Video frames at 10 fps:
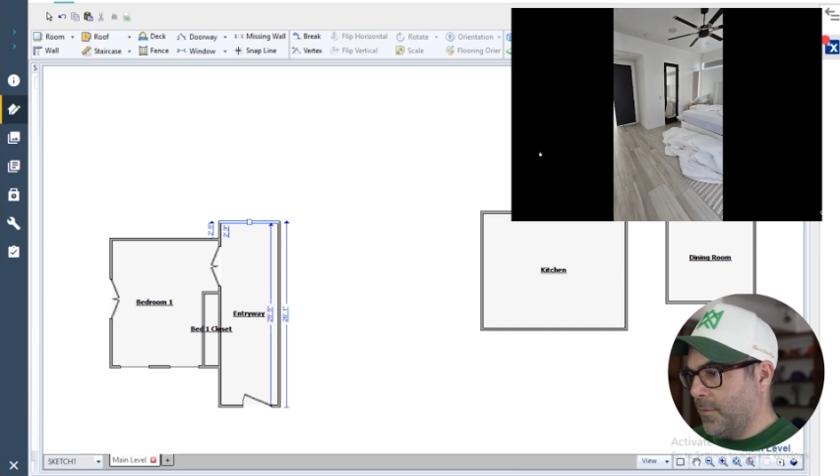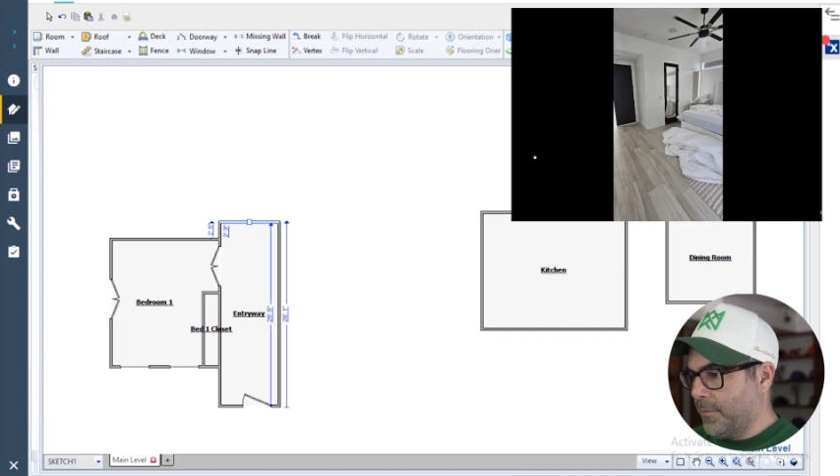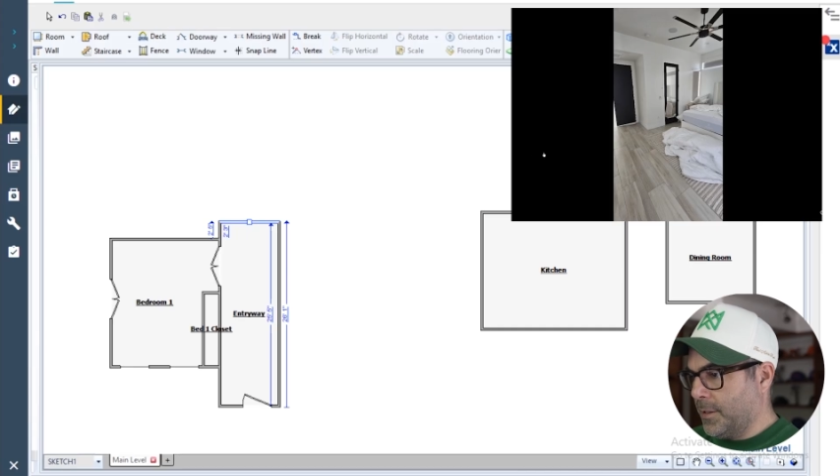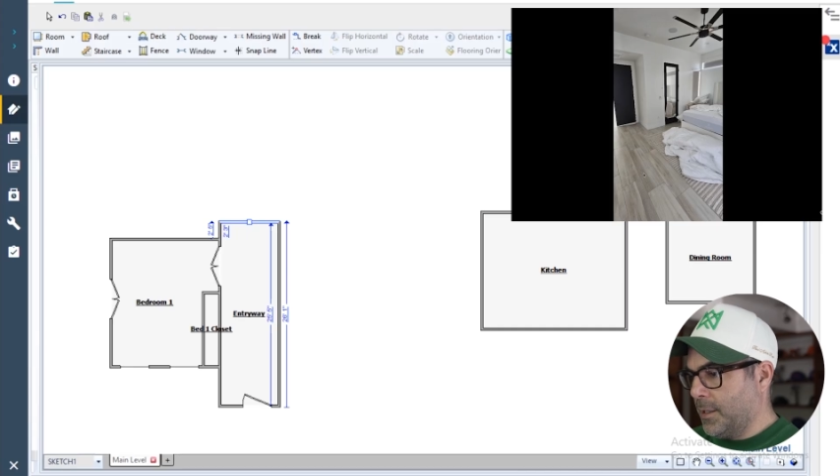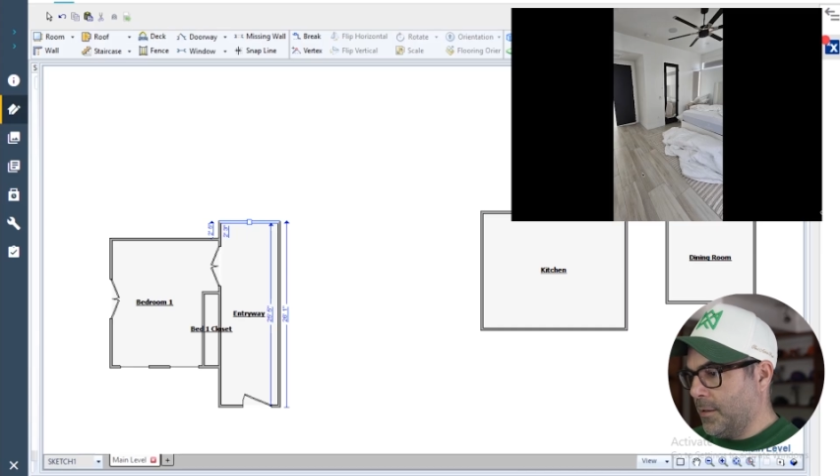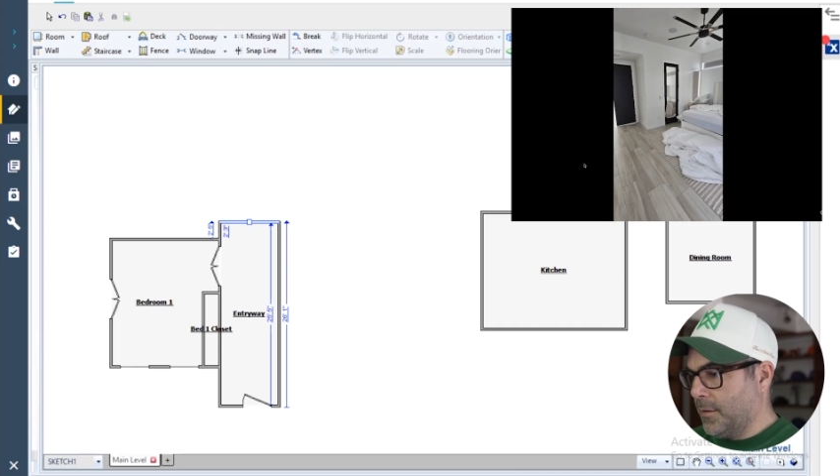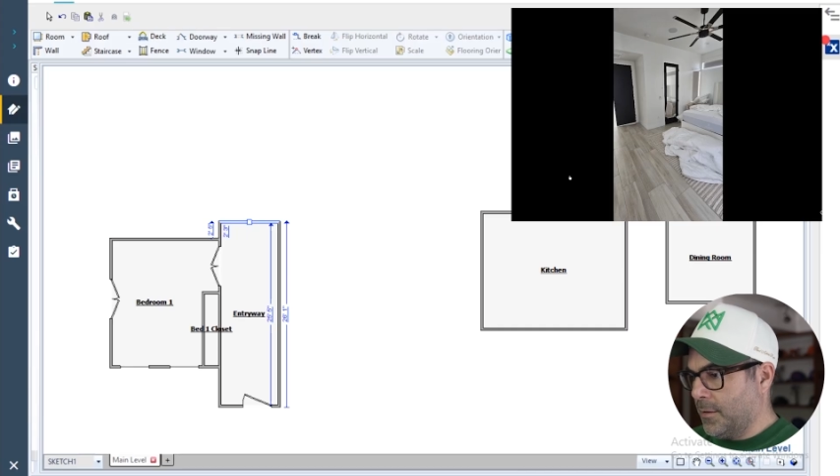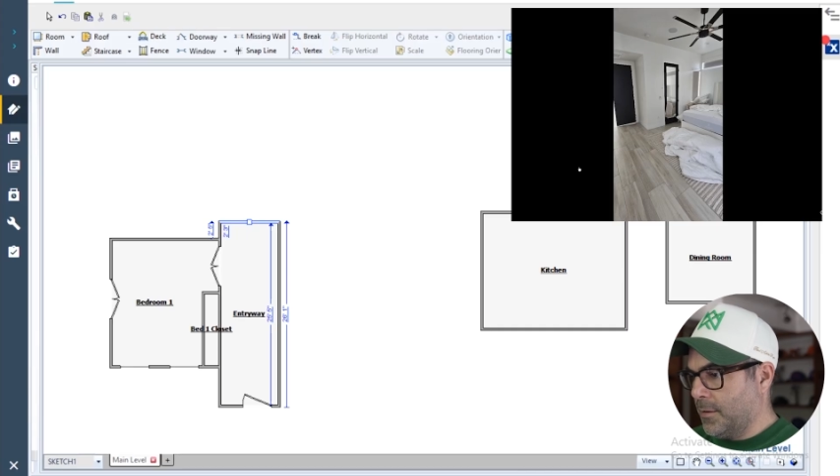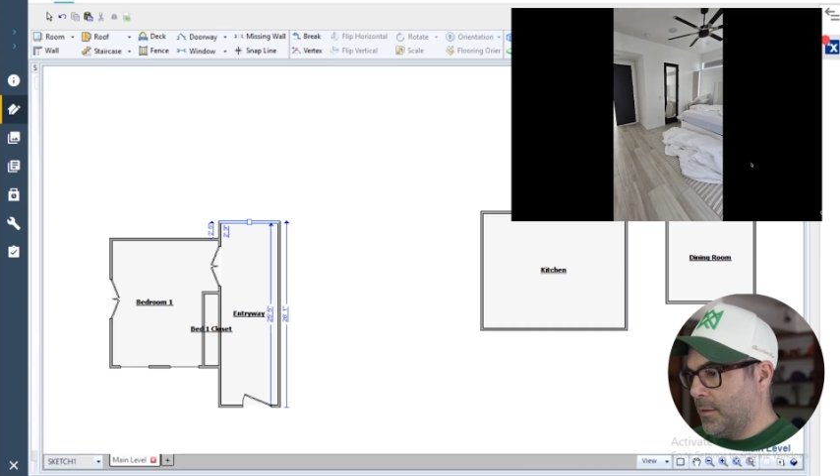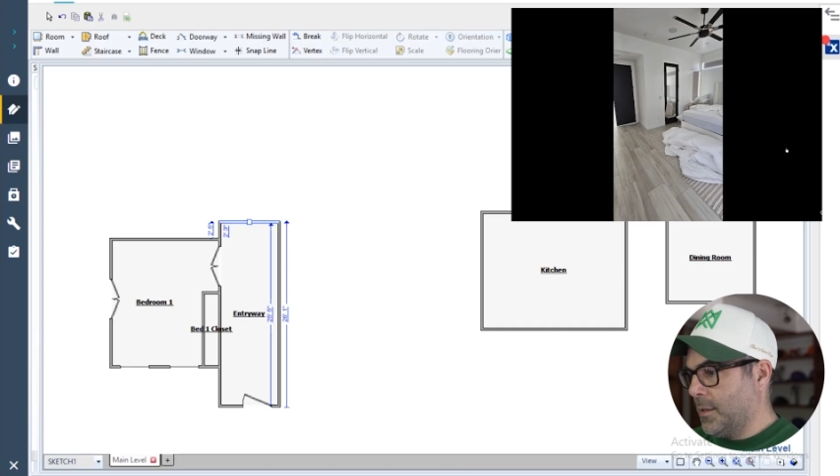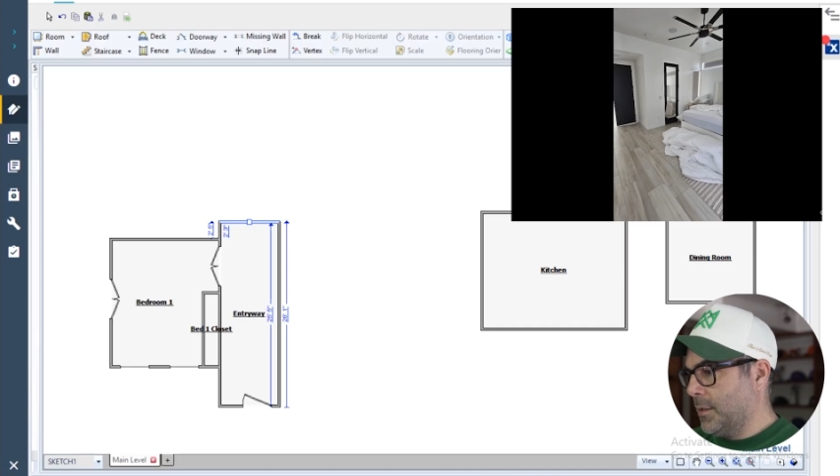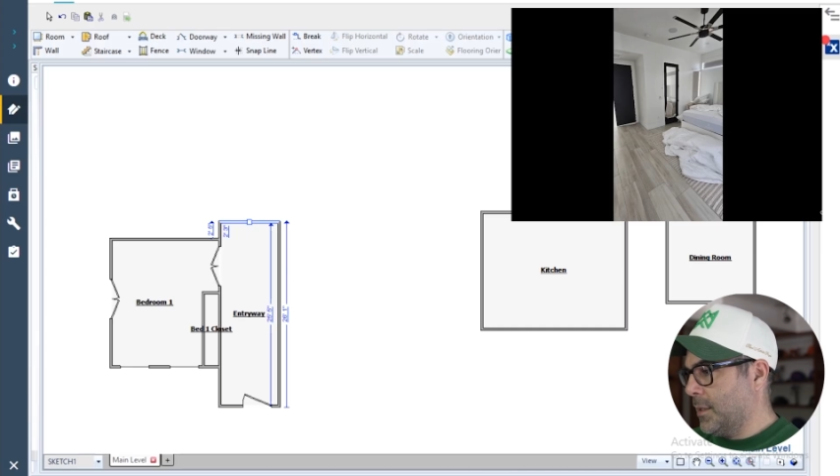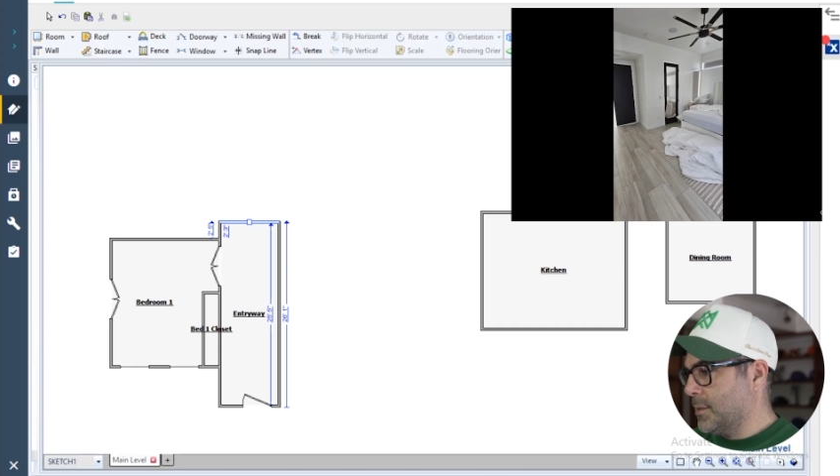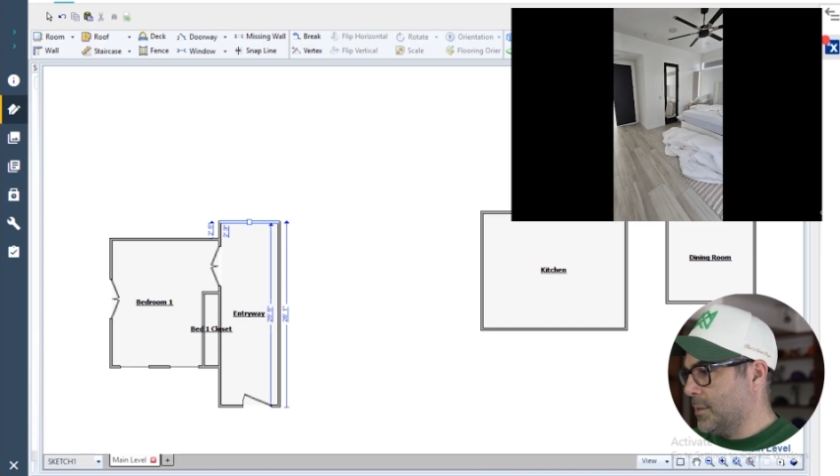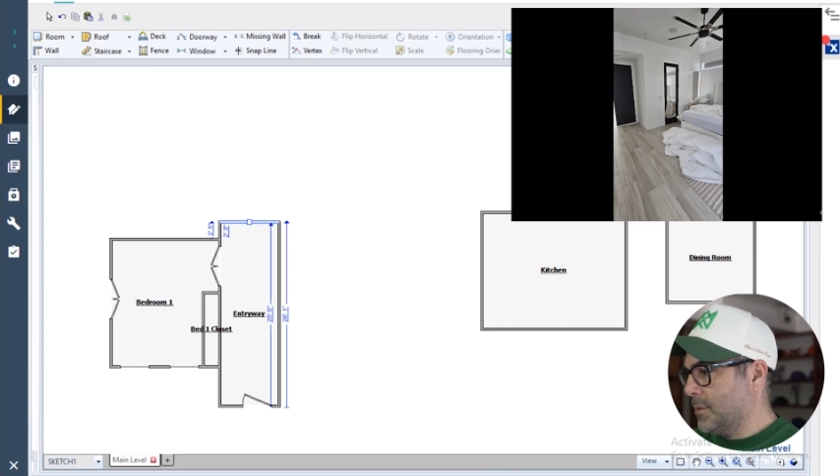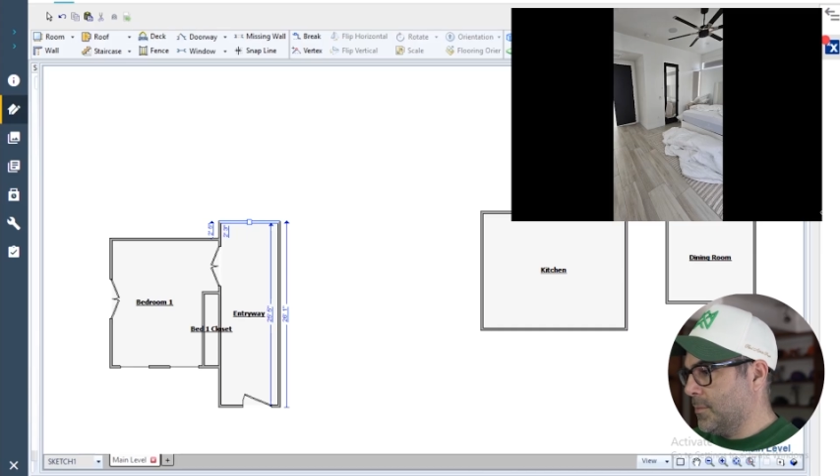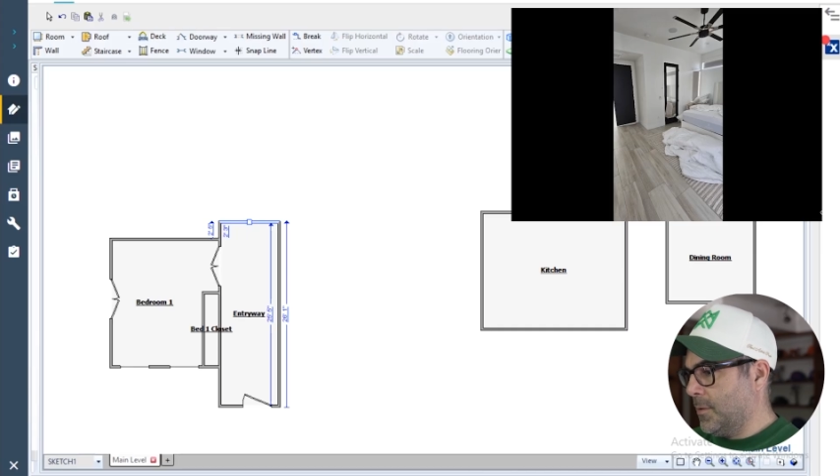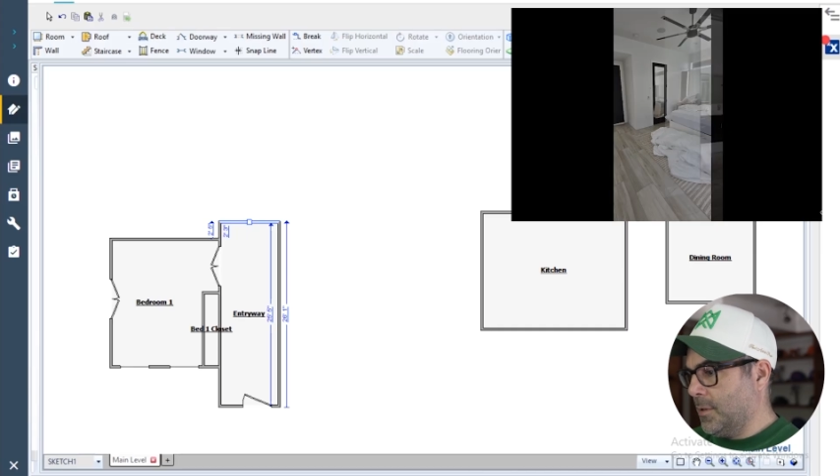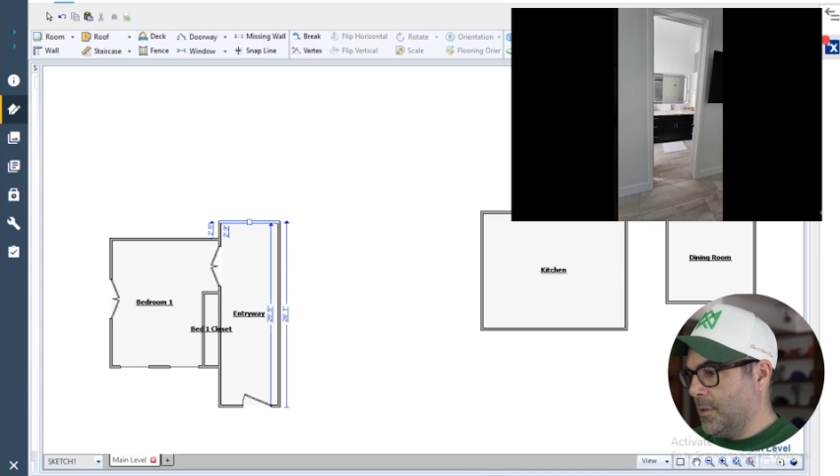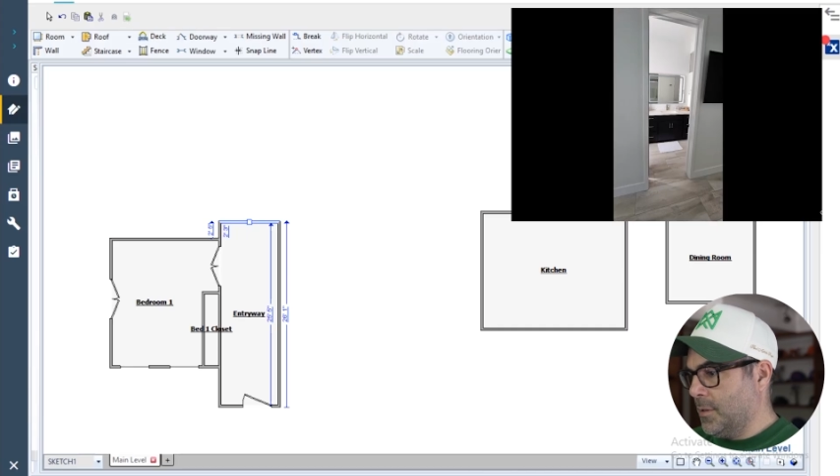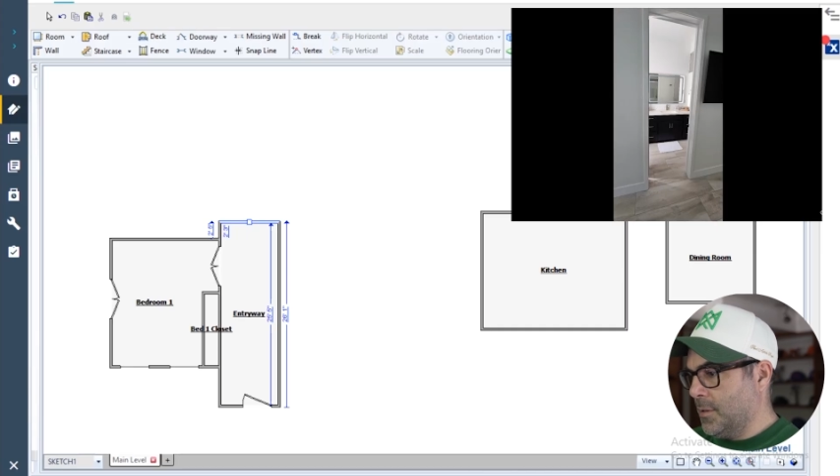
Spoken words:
over here against this wall.